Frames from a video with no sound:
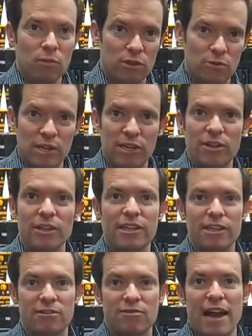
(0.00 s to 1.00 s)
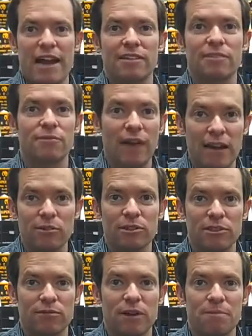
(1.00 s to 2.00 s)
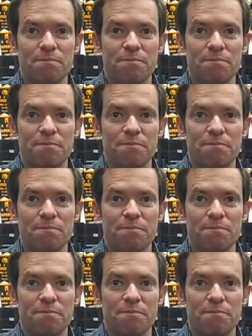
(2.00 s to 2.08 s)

we could contract the virus from.